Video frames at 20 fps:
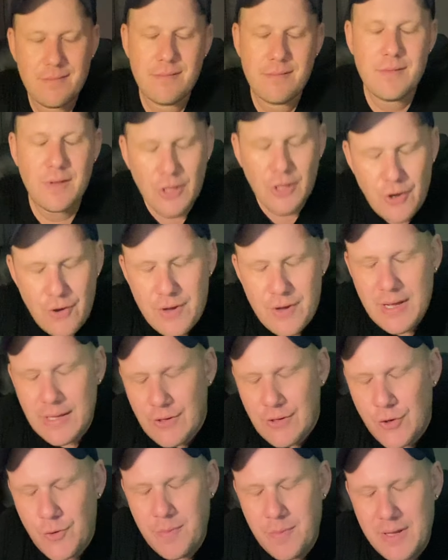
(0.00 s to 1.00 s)
learn a
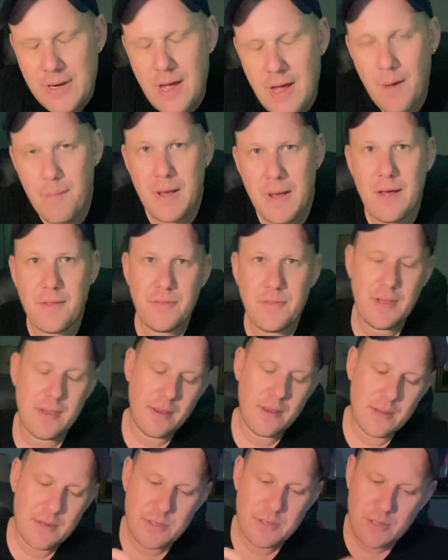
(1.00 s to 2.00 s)
little bit about
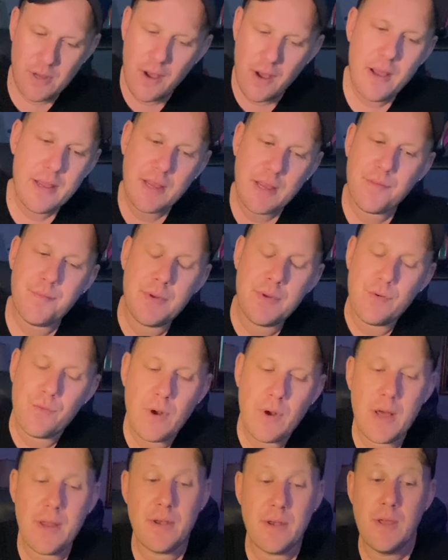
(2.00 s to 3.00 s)
the Thai government
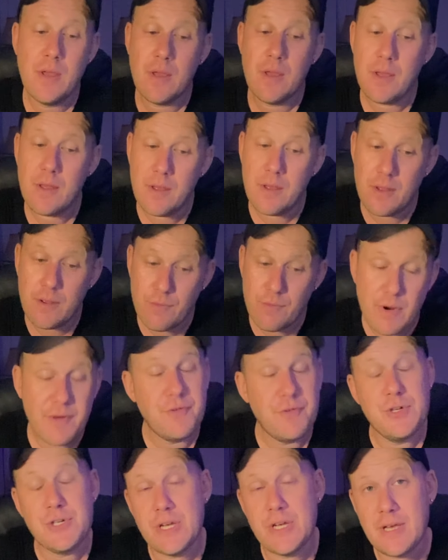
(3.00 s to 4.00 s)
run refugee